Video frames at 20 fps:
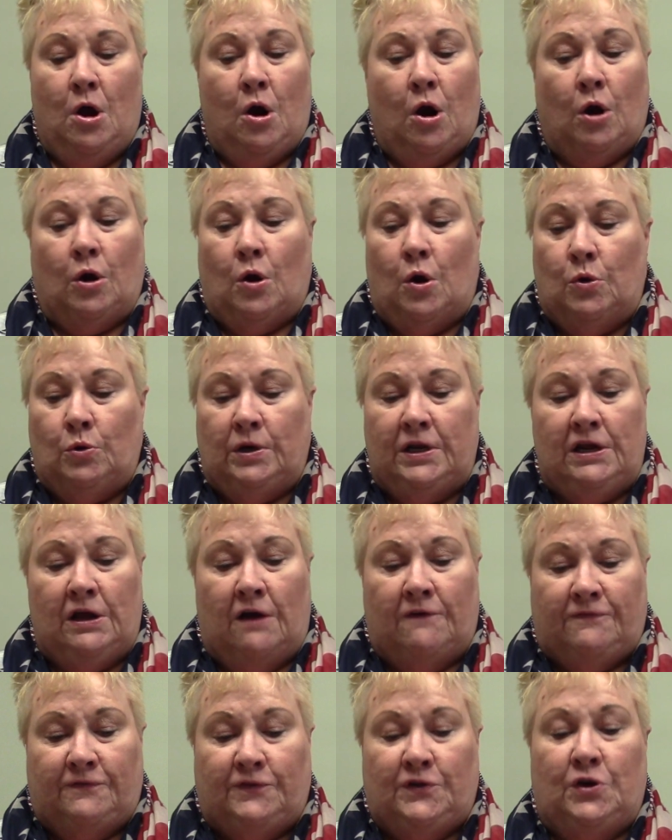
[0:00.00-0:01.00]
are only
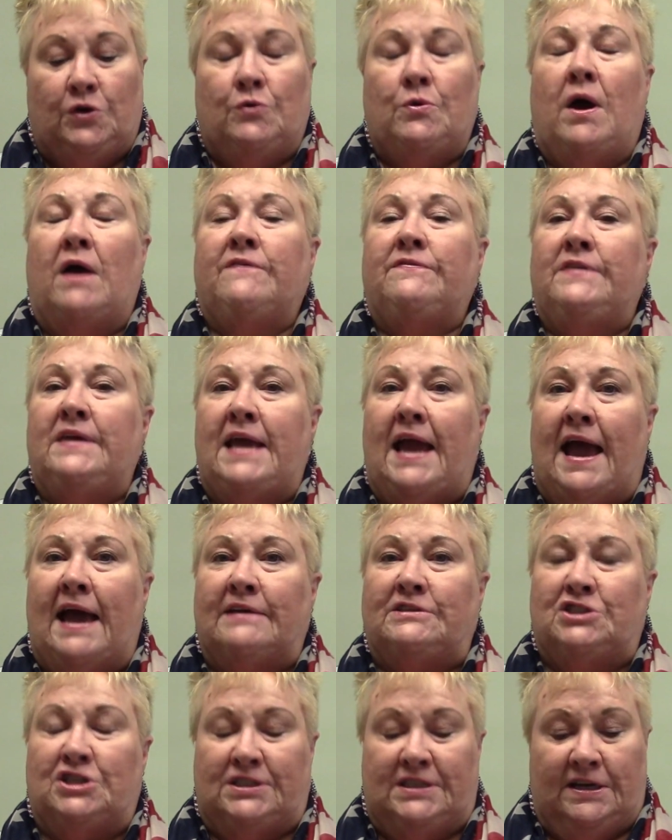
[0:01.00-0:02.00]
a few of the
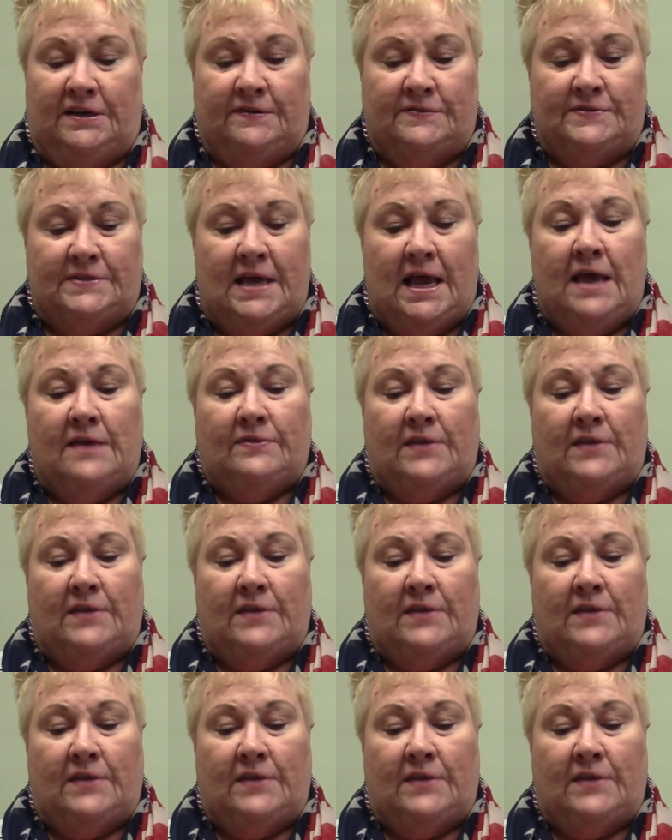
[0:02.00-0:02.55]
adjectives